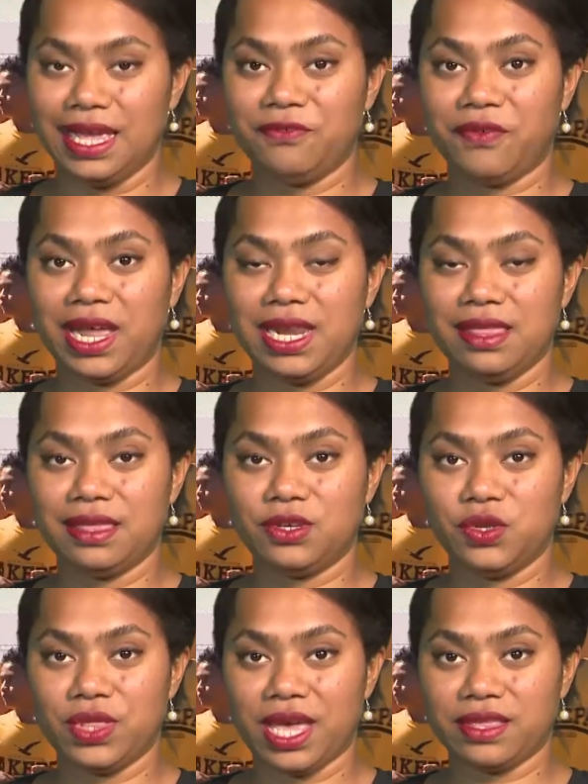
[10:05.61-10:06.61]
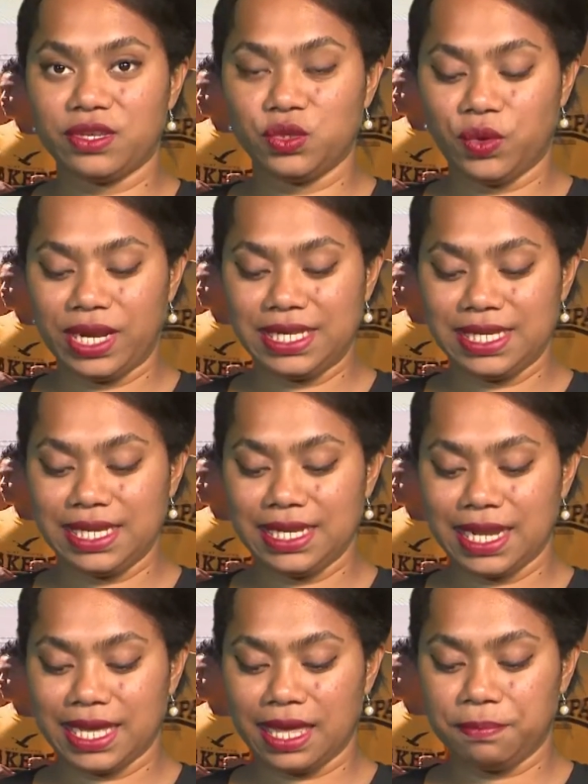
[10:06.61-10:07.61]
And finally, the 2020
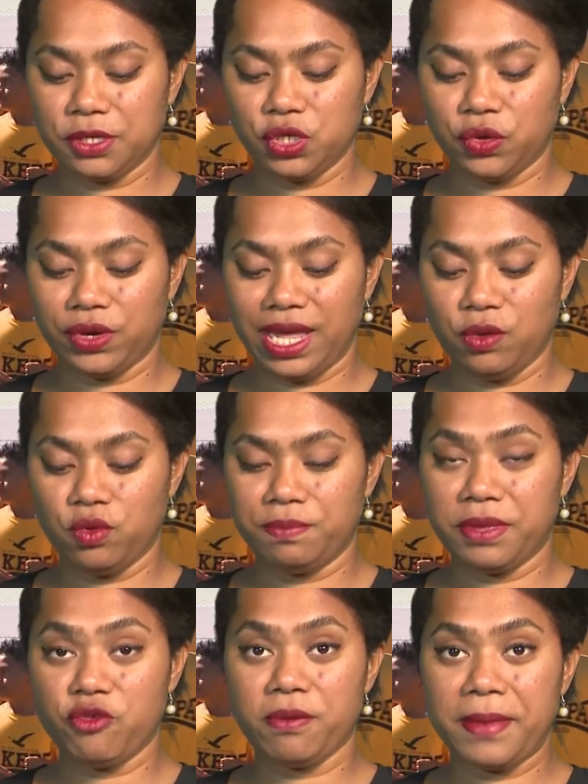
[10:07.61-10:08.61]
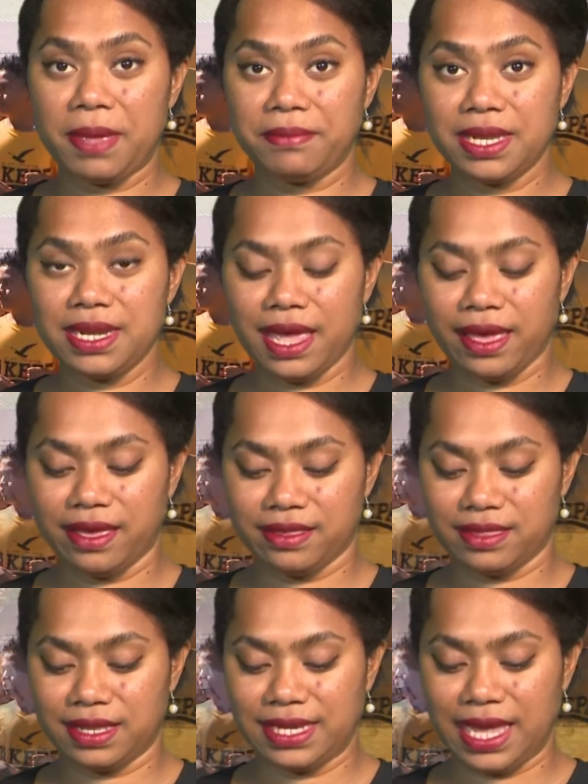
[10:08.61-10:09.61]
Lakepa Show Day will be remembered
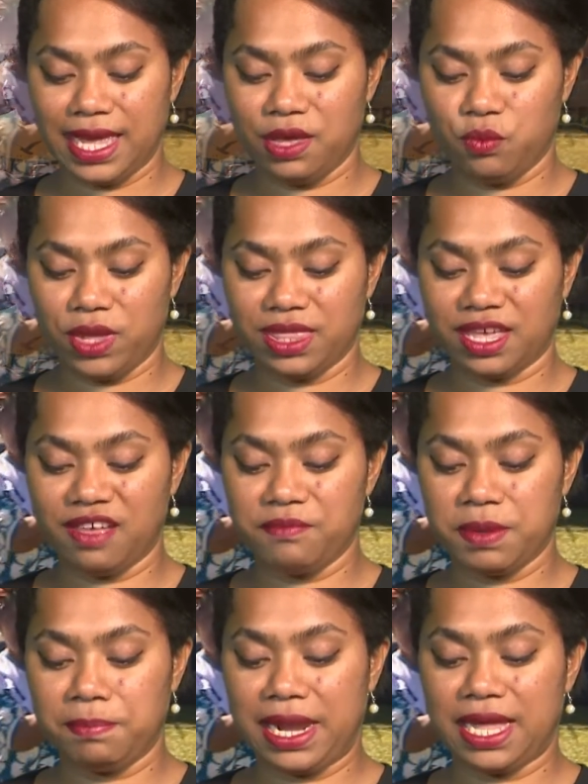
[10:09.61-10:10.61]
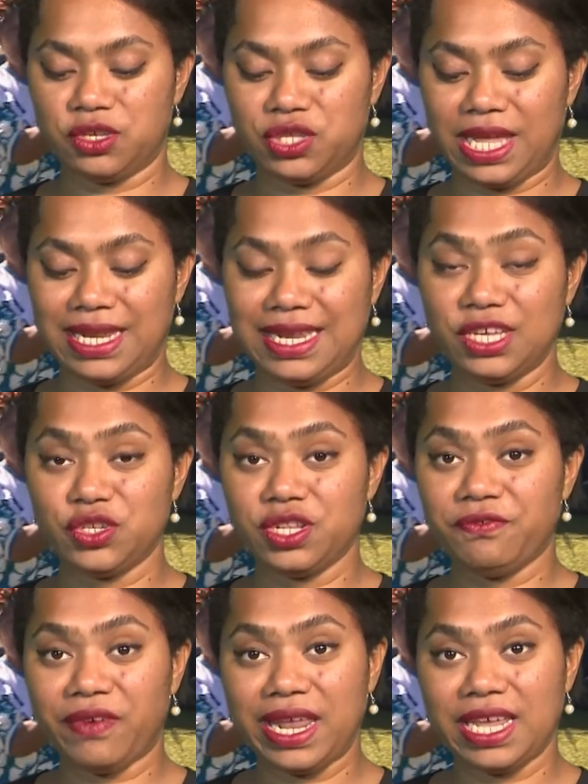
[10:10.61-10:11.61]
as the day when the government pledged
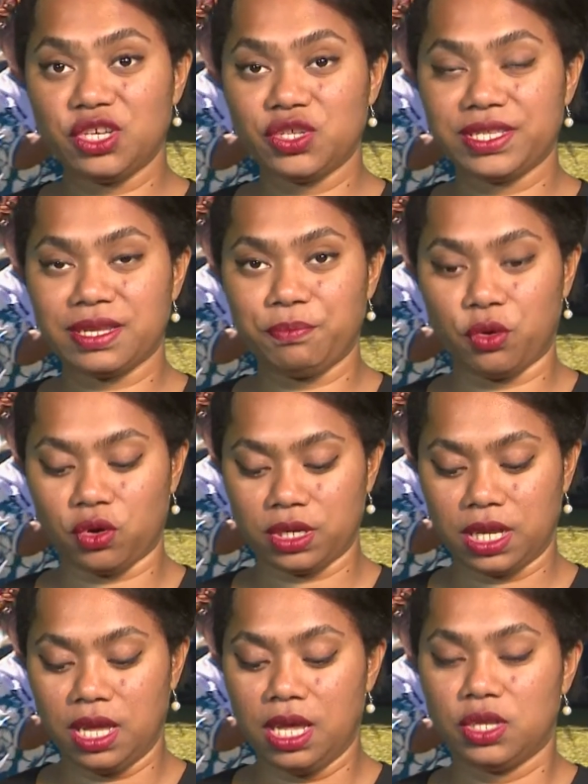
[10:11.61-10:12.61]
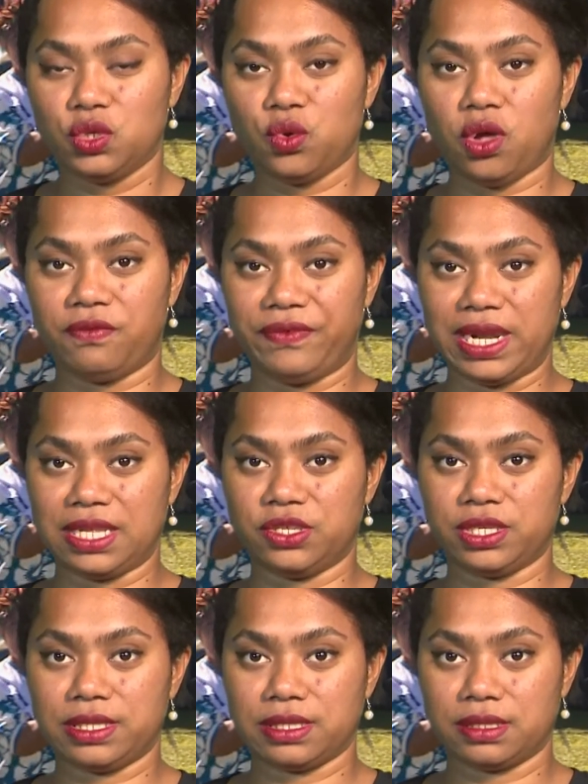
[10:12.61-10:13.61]
additional financial support to all
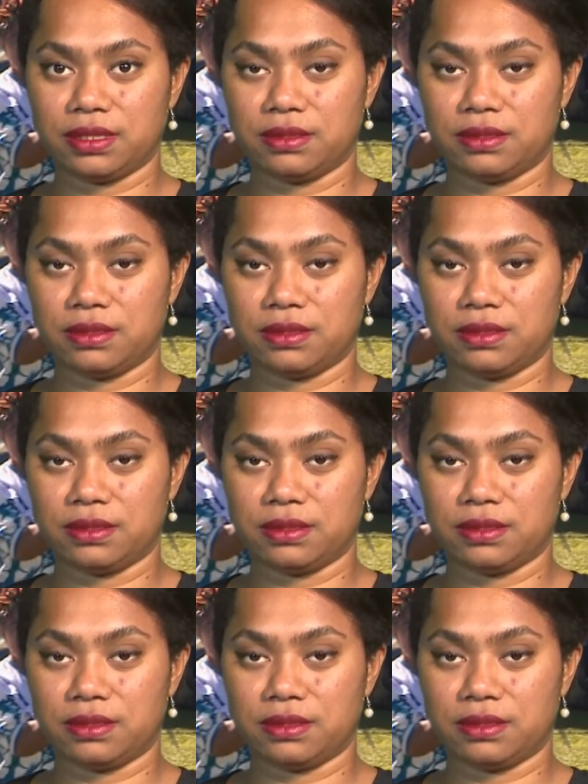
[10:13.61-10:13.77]
villages.